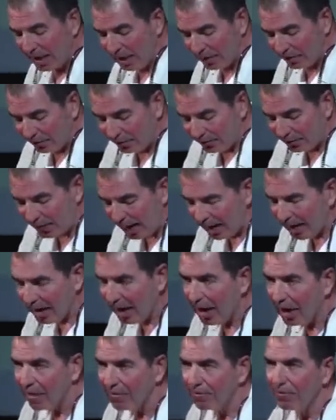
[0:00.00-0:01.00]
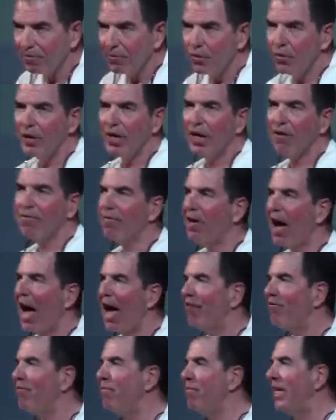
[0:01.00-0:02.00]
instead of doing a
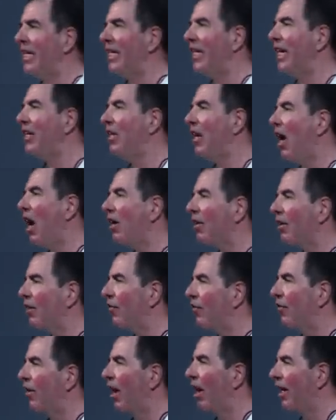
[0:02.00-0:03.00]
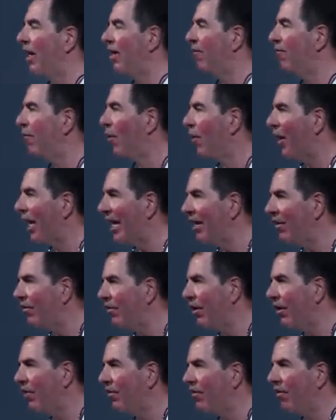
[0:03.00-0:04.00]
$5 million study, for
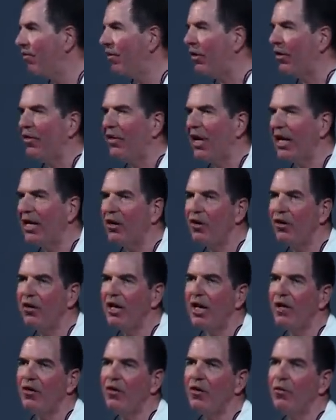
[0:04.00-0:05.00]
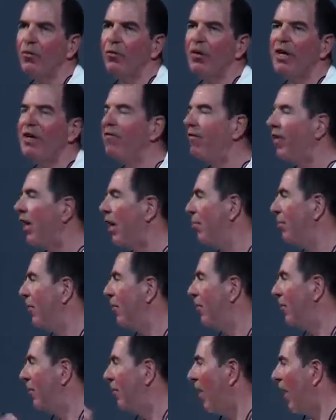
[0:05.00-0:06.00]
instance, if you think you need to revamp
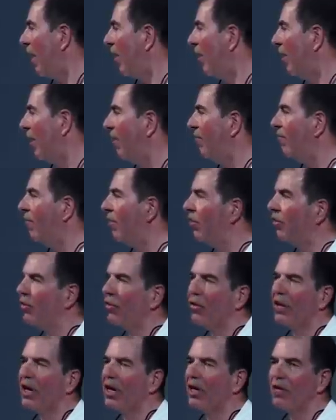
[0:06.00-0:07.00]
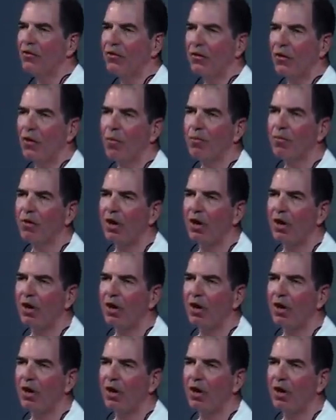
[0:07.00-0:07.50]
your entire inventory control